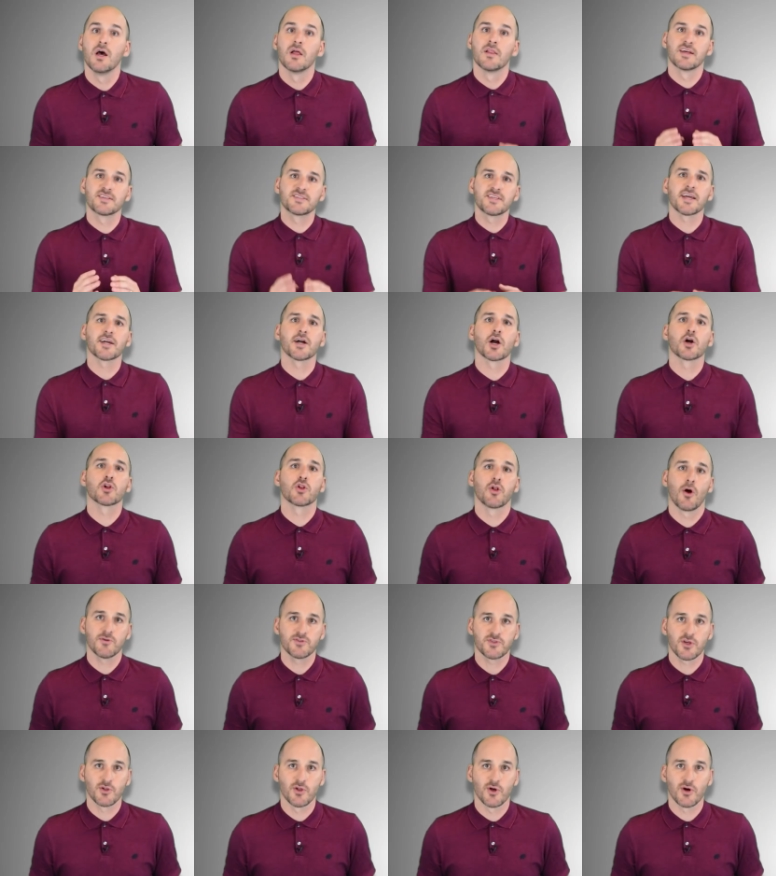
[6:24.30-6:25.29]
Let's take a
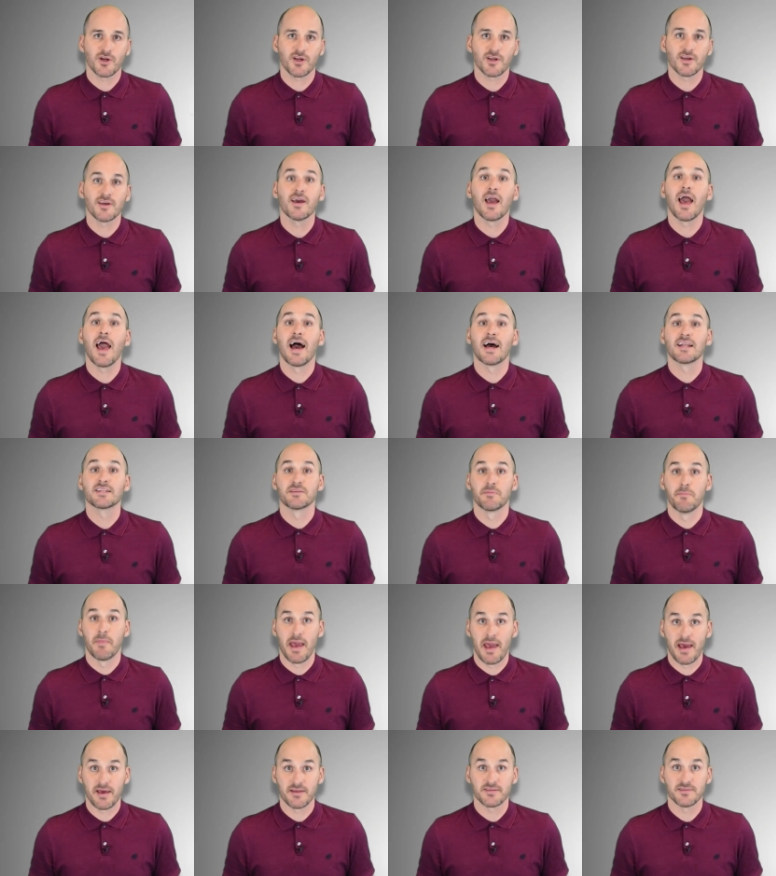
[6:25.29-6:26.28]
closer look at
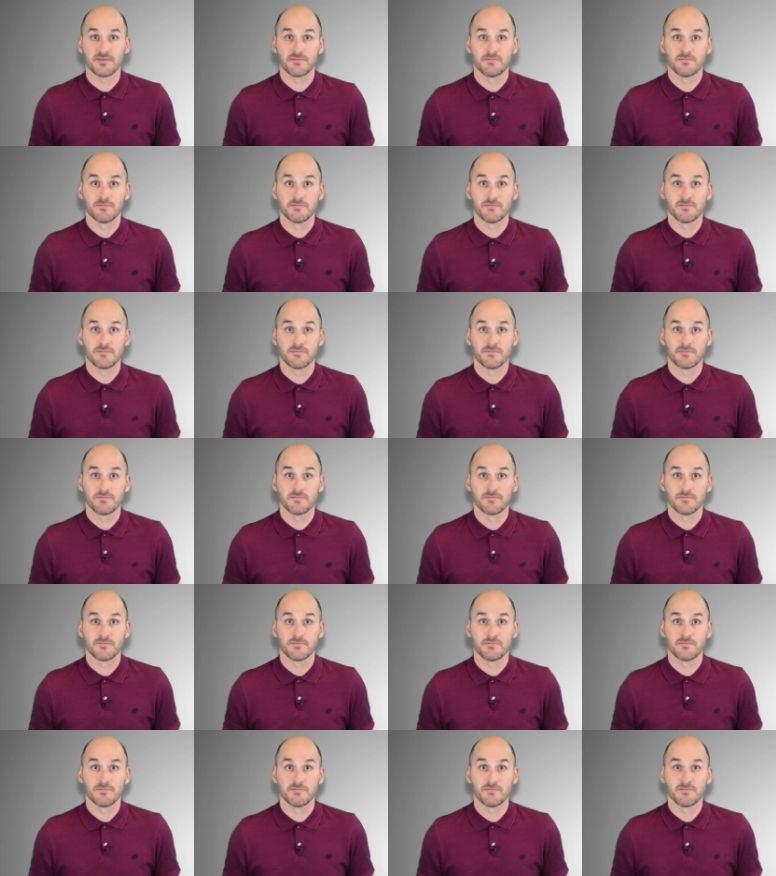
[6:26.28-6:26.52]
demand.